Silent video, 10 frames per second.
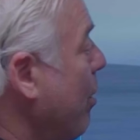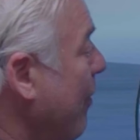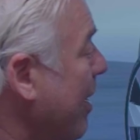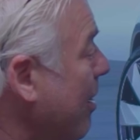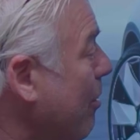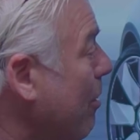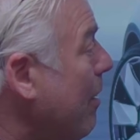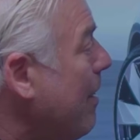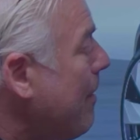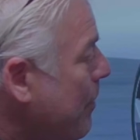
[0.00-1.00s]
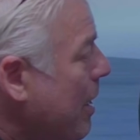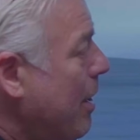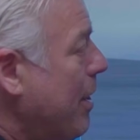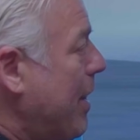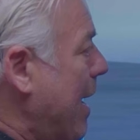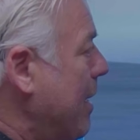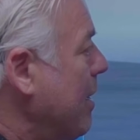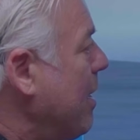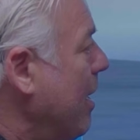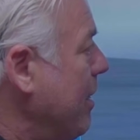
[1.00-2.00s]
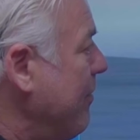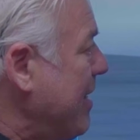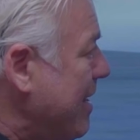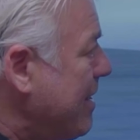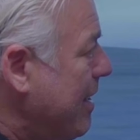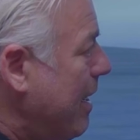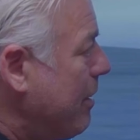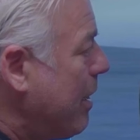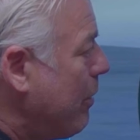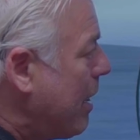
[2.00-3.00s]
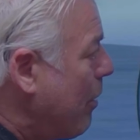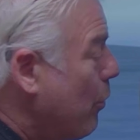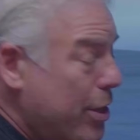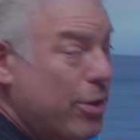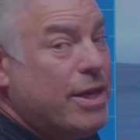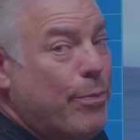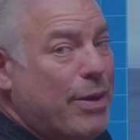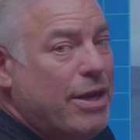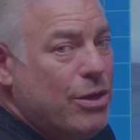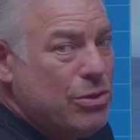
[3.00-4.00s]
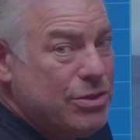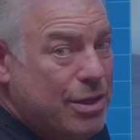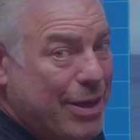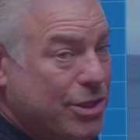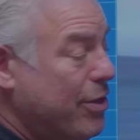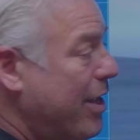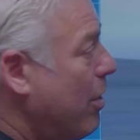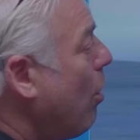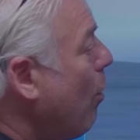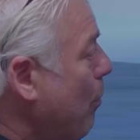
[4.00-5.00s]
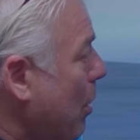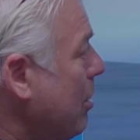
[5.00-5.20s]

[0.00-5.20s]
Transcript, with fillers: with the vehicle that kind of testing that, that we typically use to make sure that all